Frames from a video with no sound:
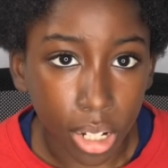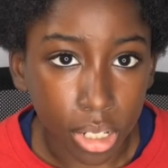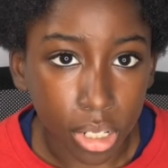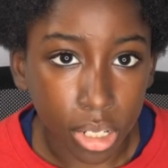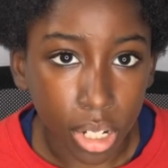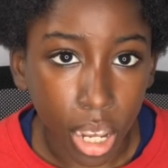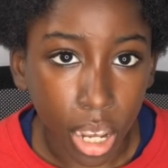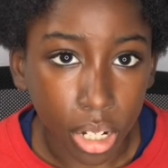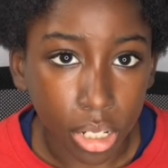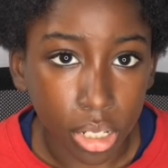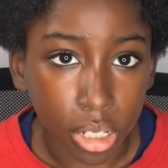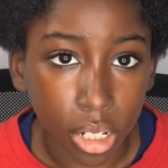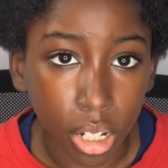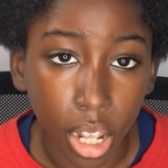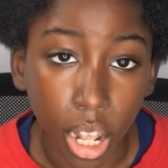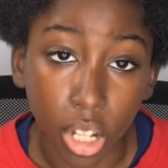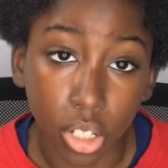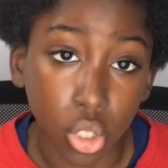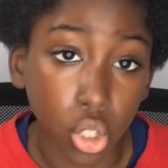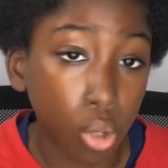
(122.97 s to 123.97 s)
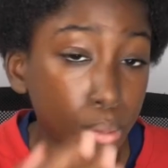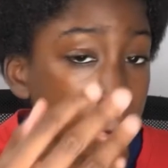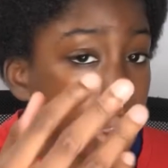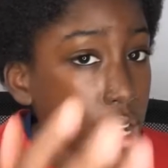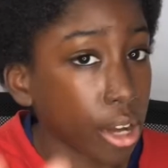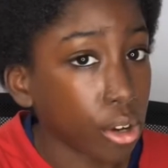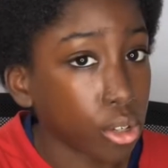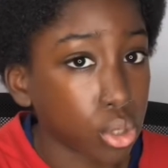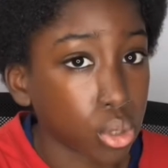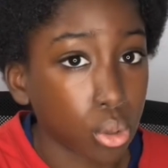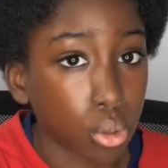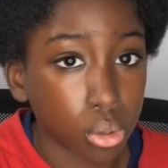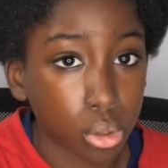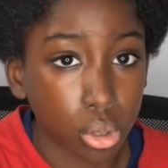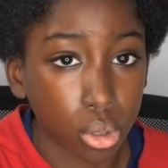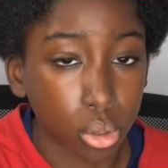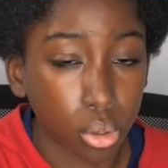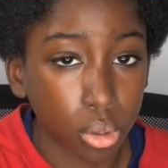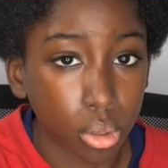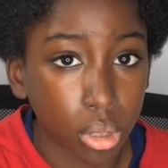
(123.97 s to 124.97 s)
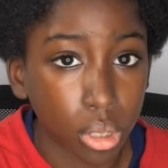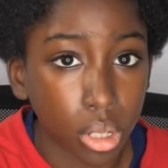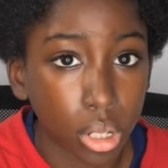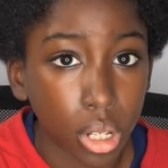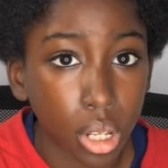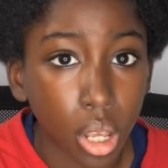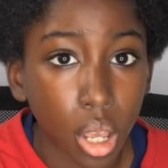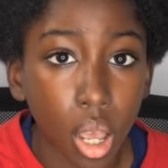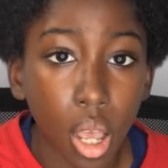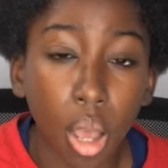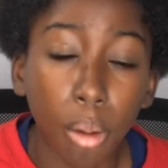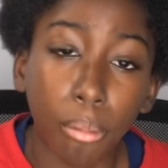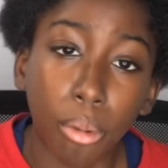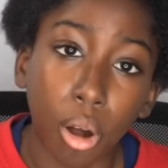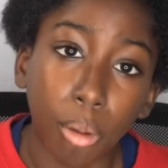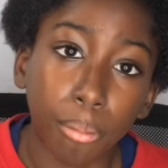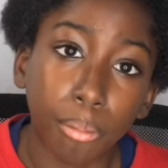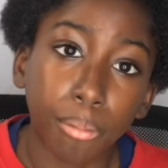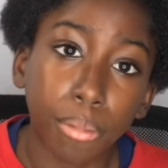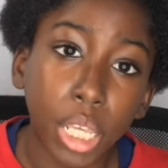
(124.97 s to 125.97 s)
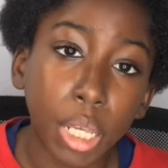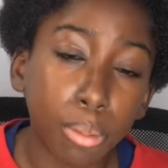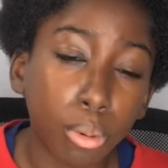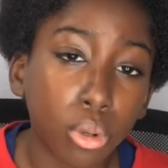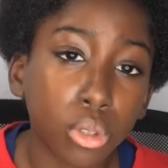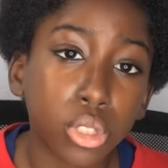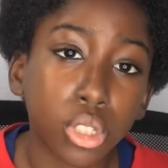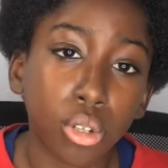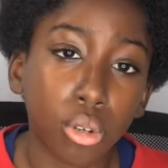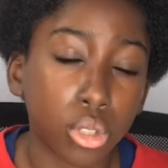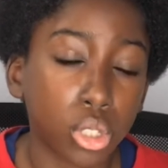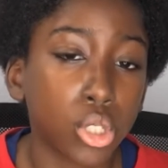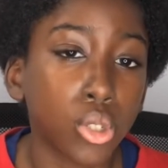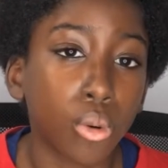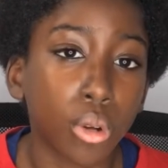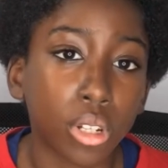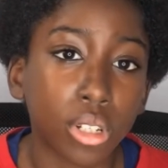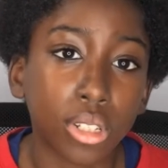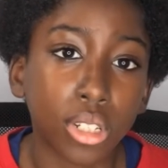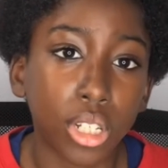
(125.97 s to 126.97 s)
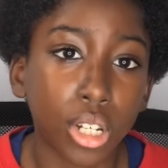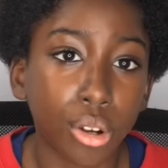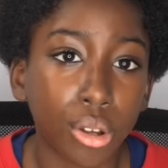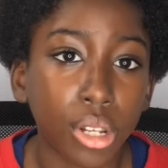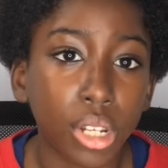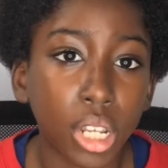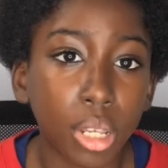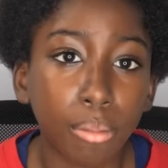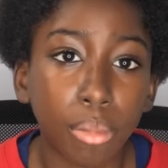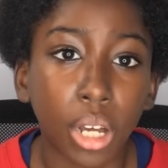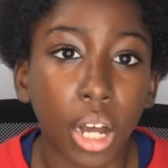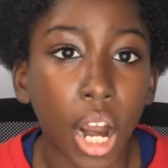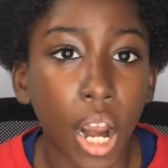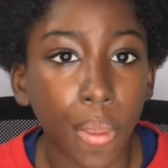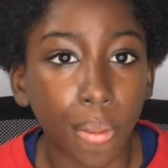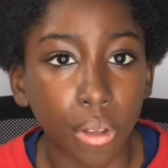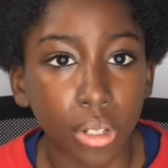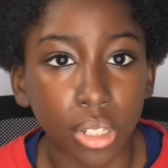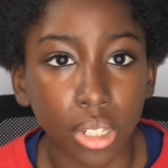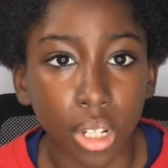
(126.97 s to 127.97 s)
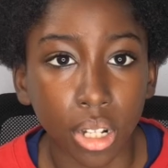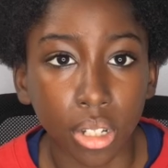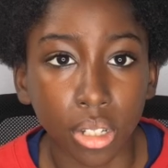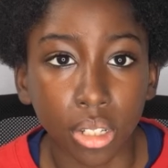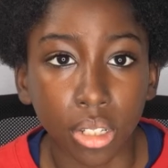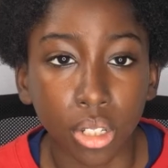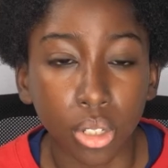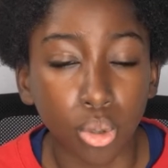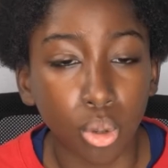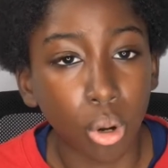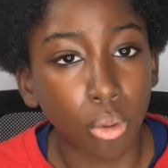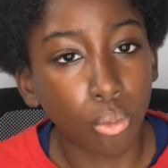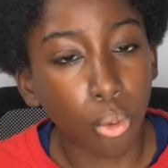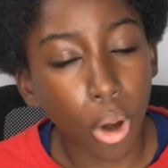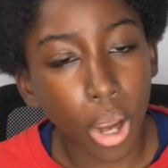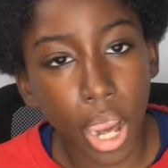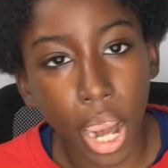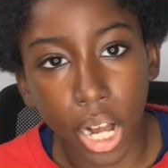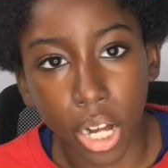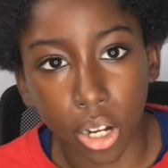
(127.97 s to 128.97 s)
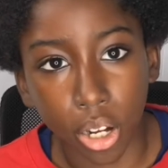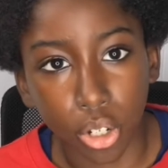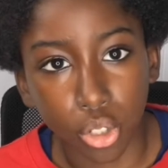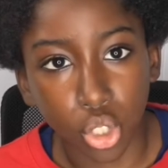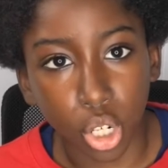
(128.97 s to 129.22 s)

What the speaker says: and snacks, and so may your school too. But people still store it secretly behind the scenes to avoid getting in